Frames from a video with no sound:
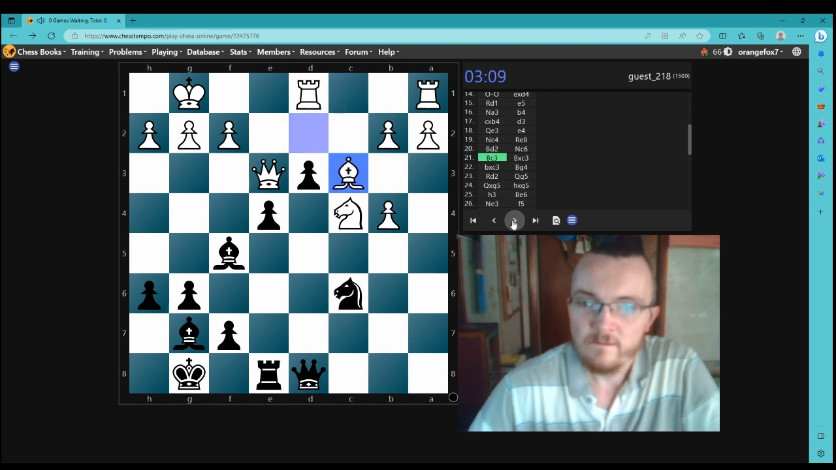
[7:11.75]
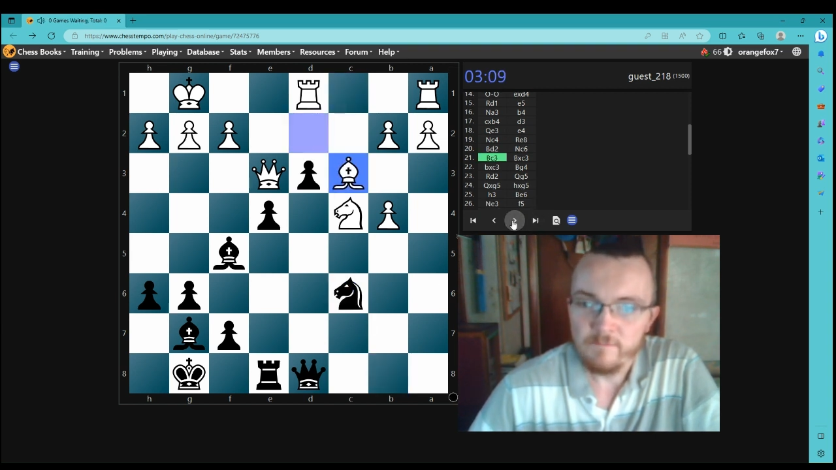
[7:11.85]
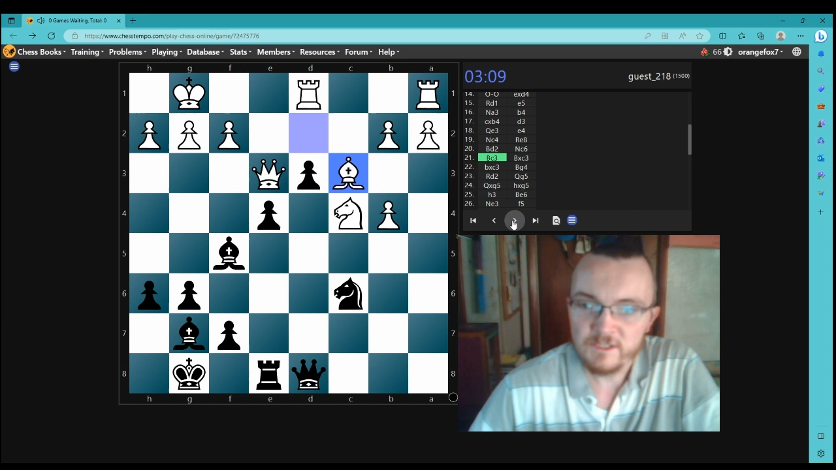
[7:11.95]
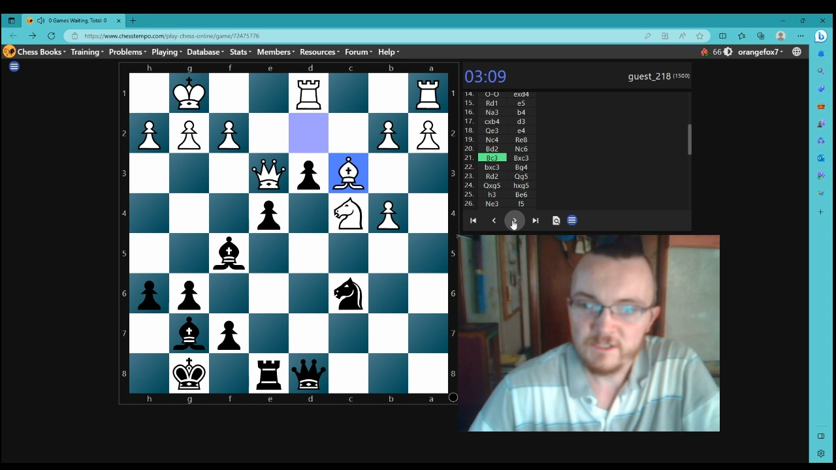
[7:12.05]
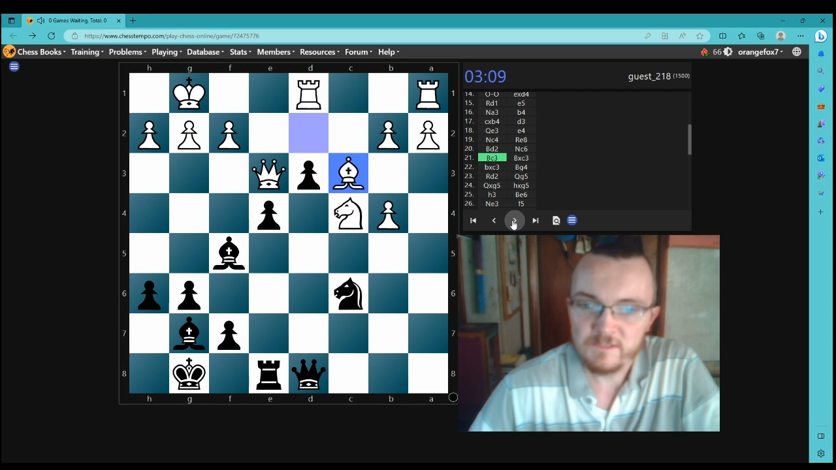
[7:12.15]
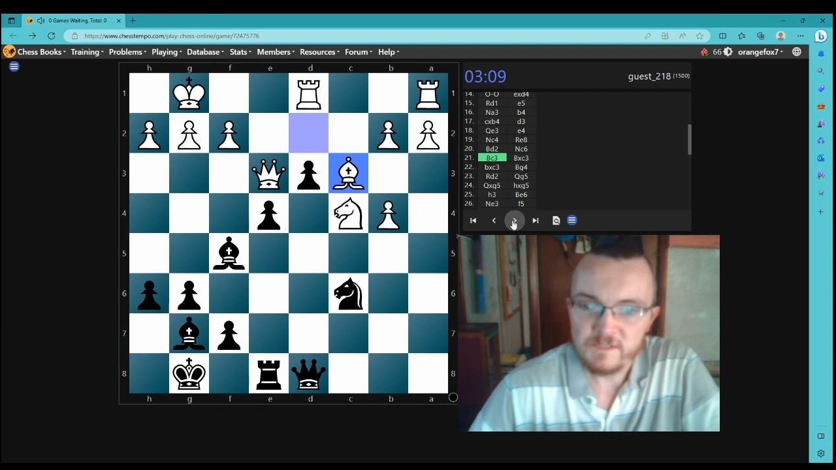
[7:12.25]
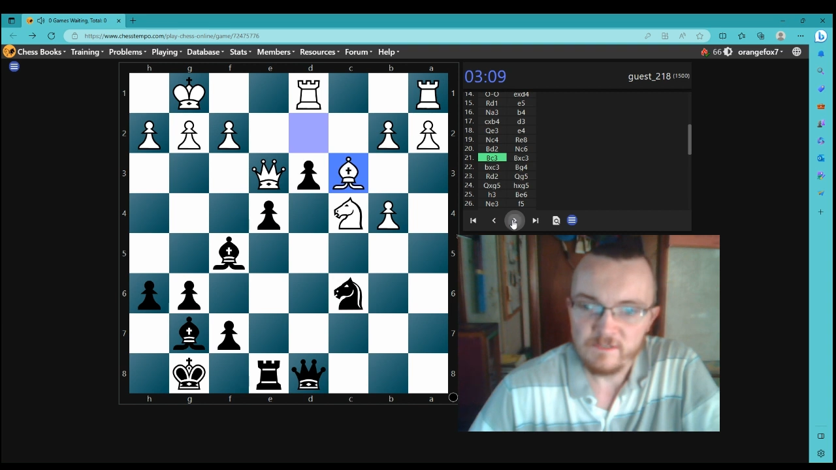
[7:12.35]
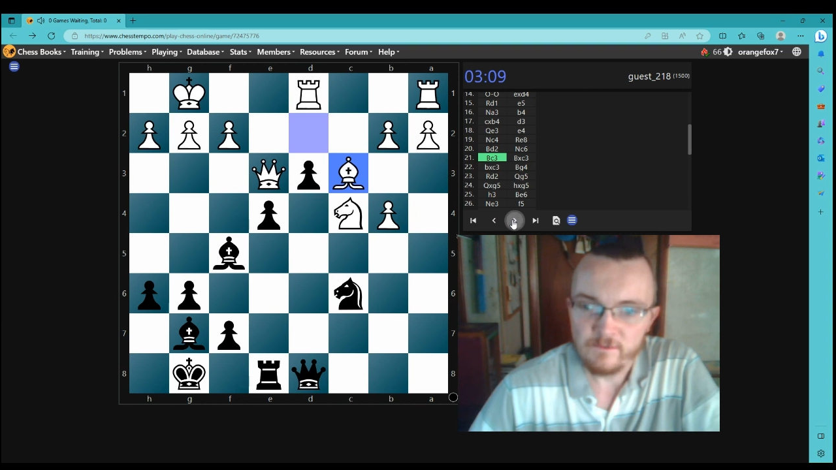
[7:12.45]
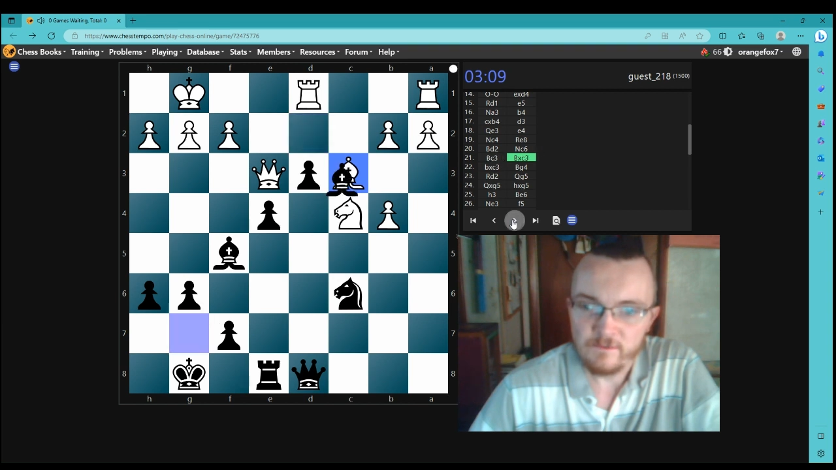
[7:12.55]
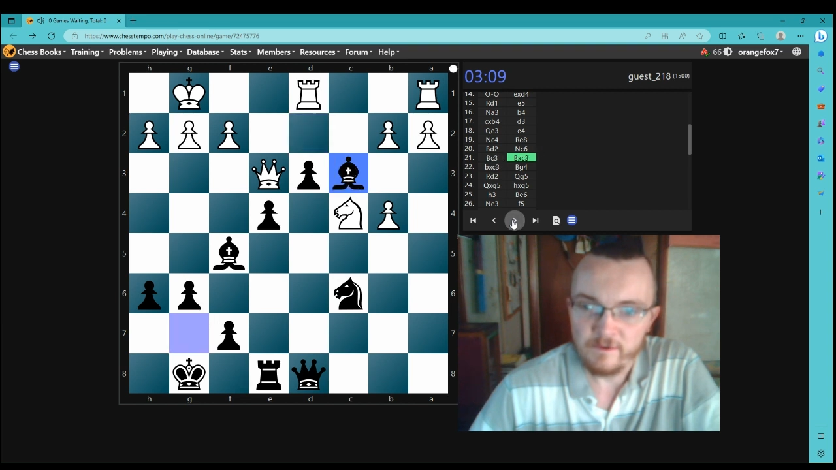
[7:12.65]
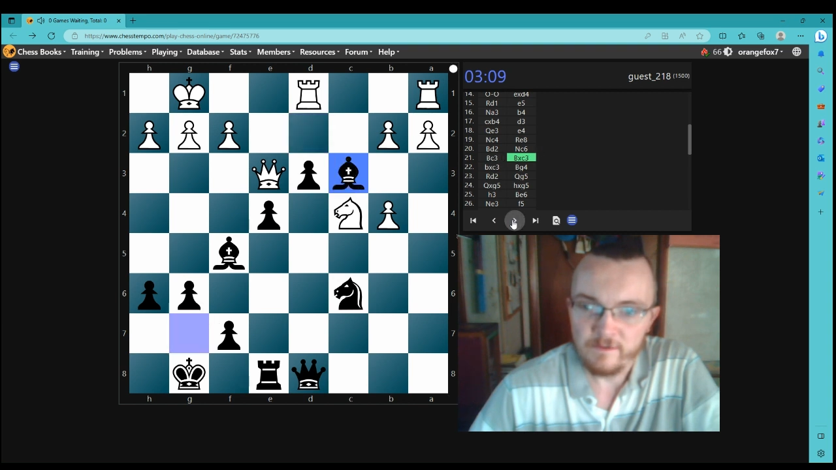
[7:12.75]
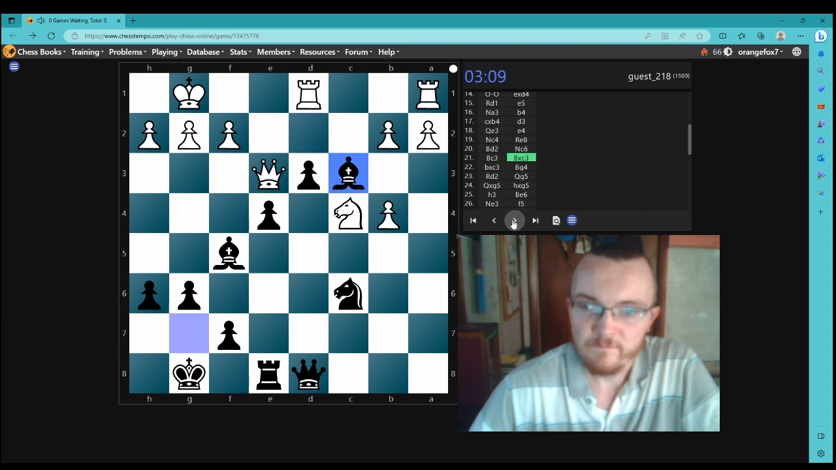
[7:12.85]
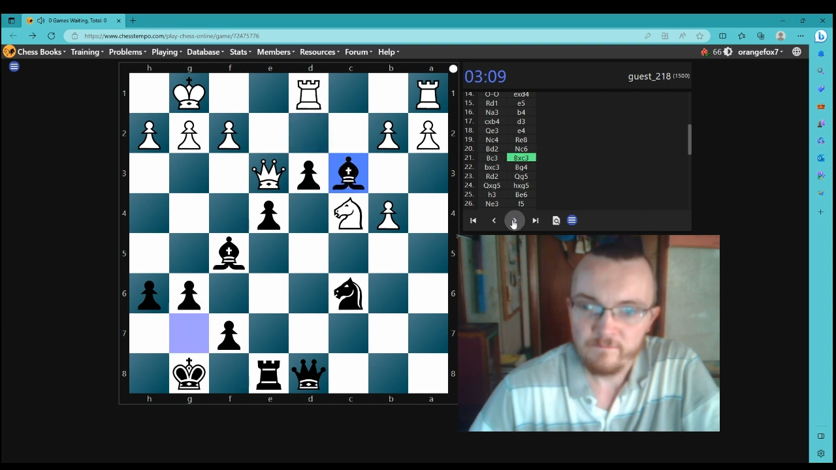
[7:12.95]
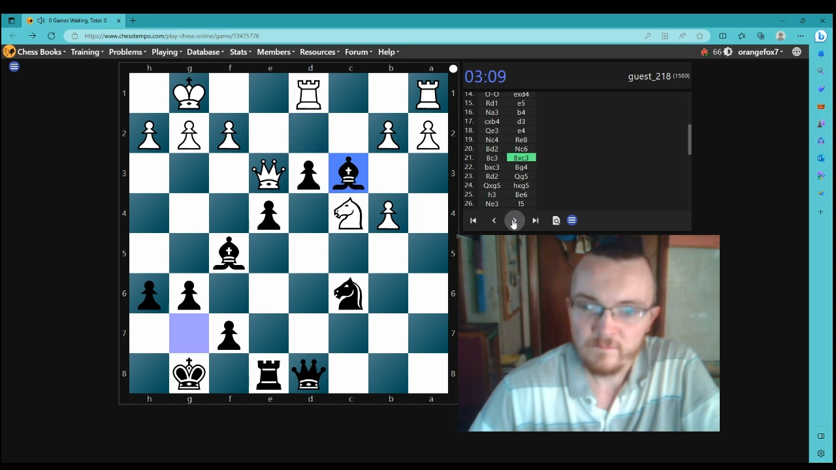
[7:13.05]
Bishop c3.